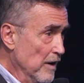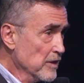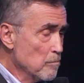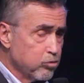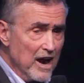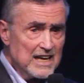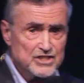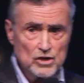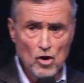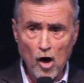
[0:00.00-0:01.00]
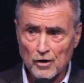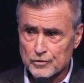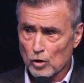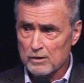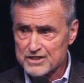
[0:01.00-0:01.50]
the brazen altar,
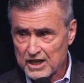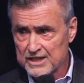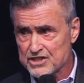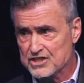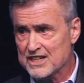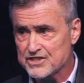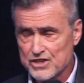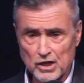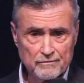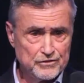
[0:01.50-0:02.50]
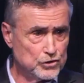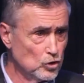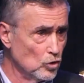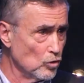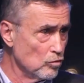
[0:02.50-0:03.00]
which consisted of
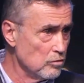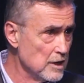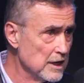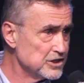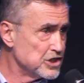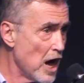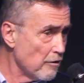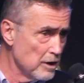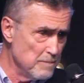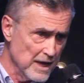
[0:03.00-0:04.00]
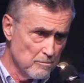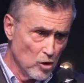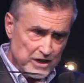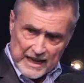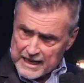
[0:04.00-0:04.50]
two cherubim on
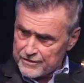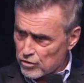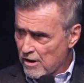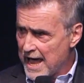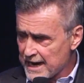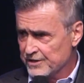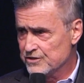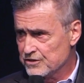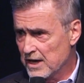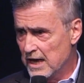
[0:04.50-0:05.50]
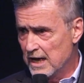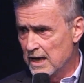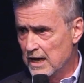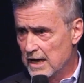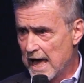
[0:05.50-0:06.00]
either end,
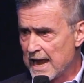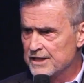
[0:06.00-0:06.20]
and in the